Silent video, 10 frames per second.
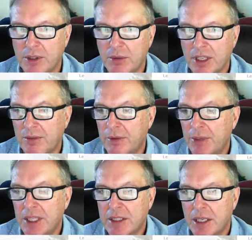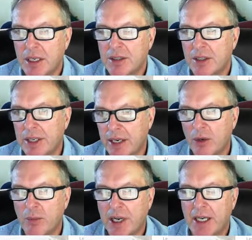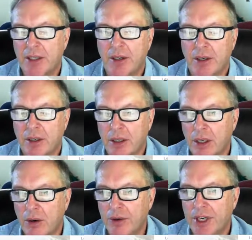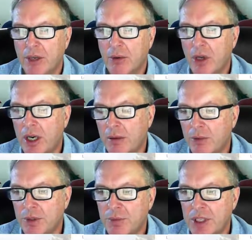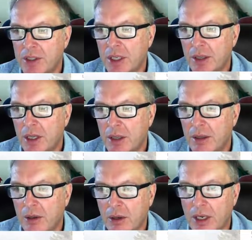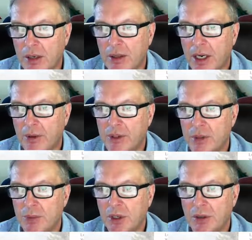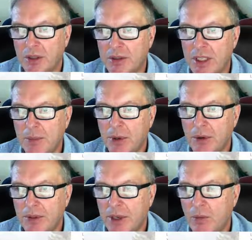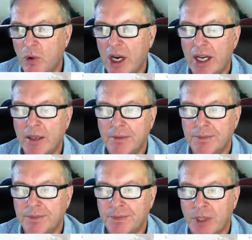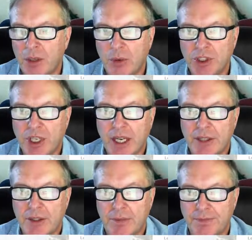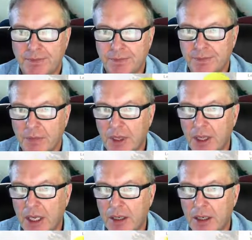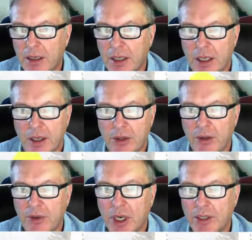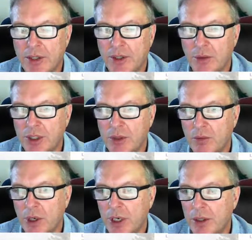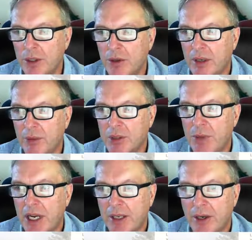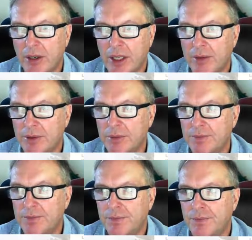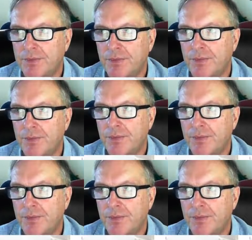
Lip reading: And quite oftentimes, it even means that it's a narrow backyard or narrow lot, which means that the house is built deeper than wide, in which case, then you've got a situation where you don't have much